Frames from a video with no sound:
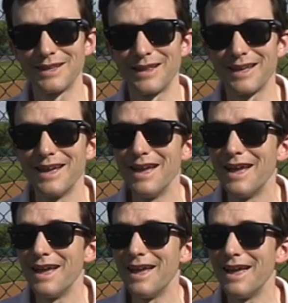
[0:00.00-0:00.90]
Like,
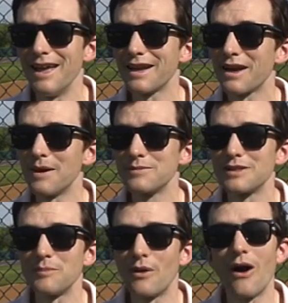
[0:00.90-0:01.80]
it comes
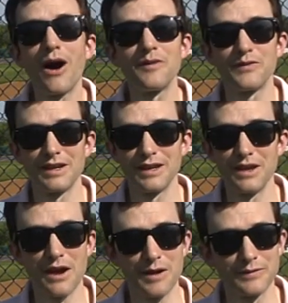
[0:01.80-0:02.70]
up often
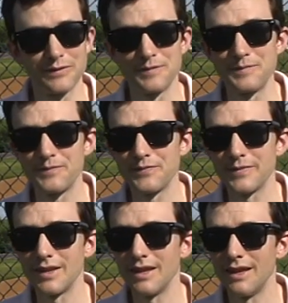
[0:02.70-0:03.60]
enough
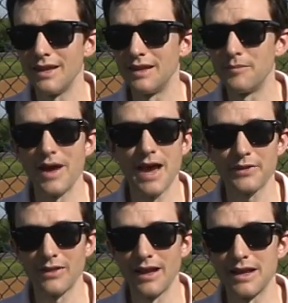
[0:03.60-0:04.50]
in
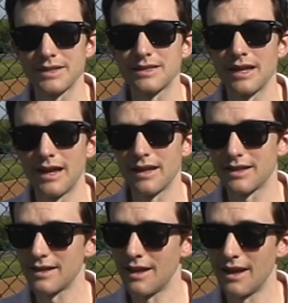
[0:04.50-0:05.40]
math class, and I
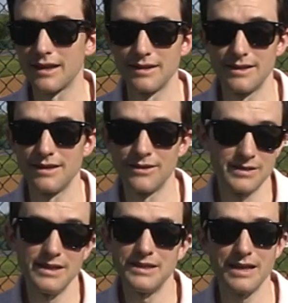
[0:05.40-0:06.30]
could,
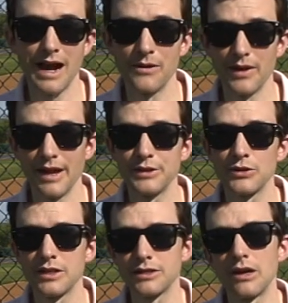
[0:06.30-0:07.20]
there's an easy out
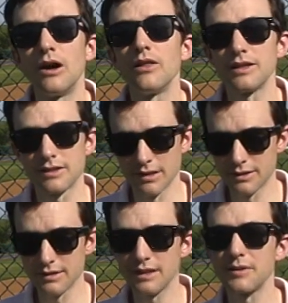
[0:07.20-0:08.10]
answer to say, oh,
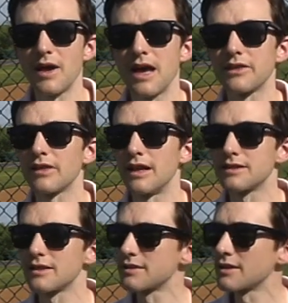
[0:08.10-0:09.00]
let's stick to math
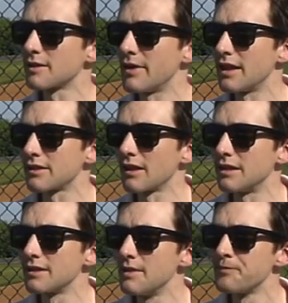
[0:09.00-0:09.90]
class. Let's stick to math class,